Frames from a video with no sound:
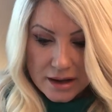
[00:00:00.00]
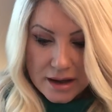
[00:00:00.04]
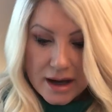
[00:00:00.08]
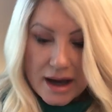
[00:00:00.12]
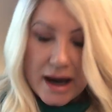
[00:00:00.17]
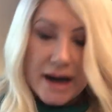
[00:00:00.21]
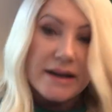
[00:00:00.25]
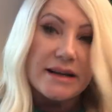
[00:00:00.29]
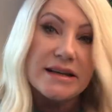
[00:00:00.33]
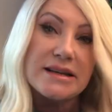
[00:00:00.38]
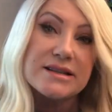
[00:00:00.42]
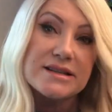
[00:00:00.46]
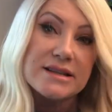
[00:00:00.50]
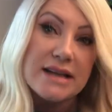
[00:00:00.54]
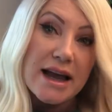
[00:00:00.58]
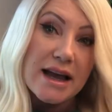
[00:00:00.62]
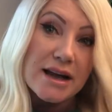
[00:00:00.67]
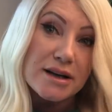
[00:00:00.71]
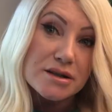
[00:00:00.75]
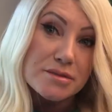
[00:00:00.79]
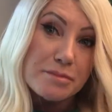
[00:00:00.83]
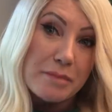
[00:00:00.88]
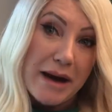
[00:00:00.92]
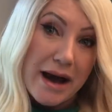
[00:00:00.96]
And he
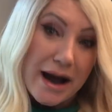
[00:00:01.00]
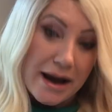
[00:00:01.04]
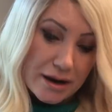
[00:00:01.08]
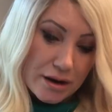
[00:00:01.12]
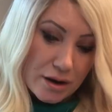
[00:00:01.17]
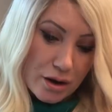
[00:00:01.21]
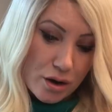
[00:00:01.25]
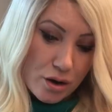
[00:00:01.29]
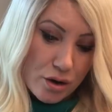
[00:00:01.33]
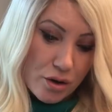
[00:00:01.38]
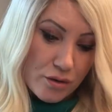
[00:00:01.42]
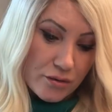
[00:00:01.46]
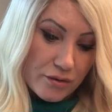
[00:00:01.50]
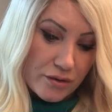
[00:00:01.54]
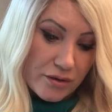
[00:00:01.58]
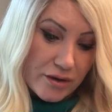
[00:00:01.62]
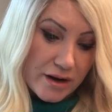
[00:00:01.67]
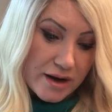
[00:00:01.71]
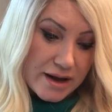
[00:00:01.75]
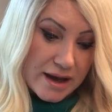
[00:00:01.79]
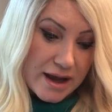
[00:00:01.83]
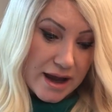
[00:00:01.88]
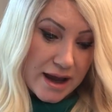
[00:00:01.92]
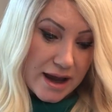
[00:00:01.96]
sailed back over a
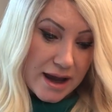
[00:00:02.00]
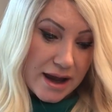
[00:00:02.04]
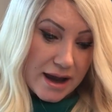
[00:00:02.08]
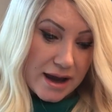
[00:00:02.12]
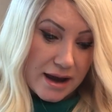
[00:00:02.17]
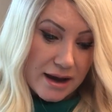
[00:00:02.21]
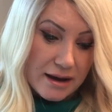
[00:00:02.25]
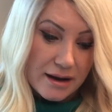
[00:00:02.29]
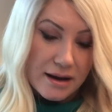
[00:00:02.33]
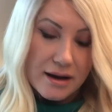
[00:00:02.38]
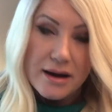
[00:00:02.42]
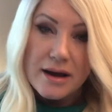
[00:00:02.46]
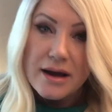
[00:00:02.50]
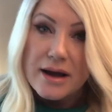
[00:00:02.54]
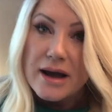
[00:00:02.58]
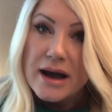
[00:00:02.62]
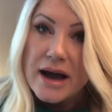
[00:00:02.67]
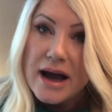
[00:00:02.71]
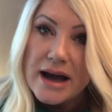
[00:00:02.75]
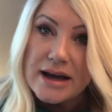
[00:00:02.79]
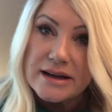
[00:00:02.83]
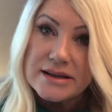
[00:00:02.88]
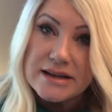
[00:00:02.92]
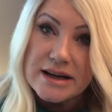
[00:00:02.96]
year
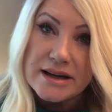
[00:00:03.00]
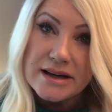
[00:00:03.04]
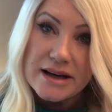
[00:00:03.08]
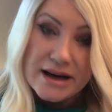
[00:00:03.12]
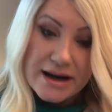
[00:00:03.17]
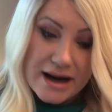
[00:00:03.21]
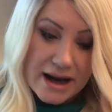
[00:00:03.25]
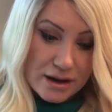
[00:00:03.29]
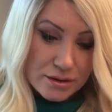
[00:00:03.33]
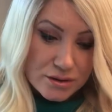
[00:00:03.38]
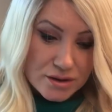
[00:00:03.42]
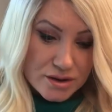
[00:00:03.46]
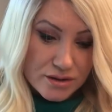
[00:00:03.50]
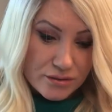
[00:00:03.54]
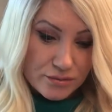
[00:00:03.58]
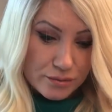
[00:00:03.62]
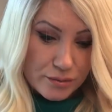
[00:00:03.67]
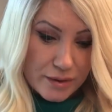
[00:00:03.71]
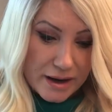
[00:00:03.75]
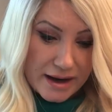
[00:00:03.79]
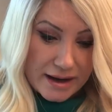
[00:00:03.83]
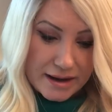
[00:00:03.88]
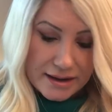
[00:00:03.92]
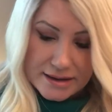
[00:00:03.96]
and in and out of
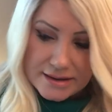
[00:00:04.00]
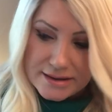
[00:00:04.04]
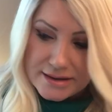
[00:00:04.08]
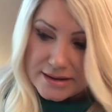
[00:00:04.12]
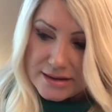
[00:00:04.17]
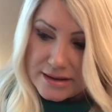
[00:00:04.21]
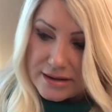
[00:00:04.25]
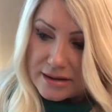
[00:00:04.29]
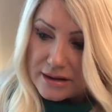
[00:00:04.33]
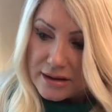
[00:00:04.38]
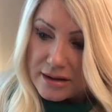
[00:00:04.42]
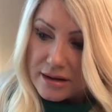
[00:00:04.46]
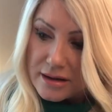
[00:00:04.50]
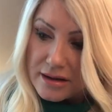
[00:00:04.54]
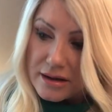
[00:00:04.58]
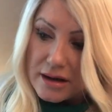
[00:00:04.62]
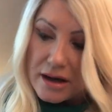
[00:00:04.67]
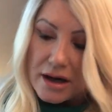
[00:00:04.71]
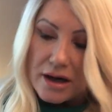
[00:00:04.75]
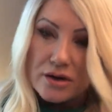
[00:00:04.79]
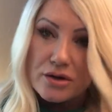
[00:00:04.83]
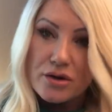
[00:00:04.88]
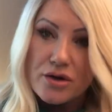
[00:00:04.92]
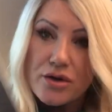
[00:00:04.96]
weeks
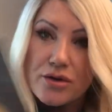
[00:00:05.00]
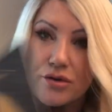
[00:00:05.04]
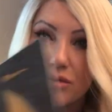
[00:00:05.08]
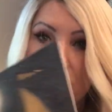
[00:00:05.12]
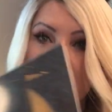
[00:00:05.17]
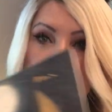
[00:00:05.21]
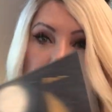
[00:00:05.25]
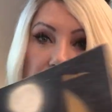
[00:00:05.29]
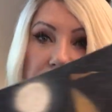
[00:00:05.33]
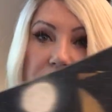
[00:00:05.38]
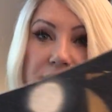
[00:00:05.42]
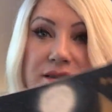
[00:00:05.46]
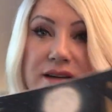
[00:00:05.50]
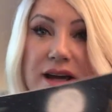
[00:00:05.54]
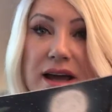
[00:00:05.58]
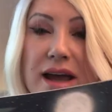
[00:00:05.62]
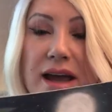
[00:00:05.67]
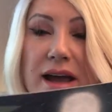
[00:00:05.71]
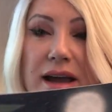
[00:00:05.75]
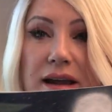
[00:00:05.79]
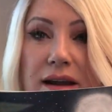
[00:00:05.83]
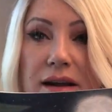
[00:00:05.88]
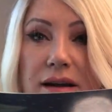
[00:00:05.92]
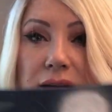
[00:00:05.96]
and through a
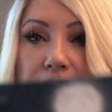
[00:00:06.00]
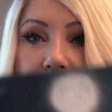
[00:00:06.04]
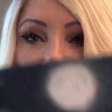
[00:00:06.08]
day.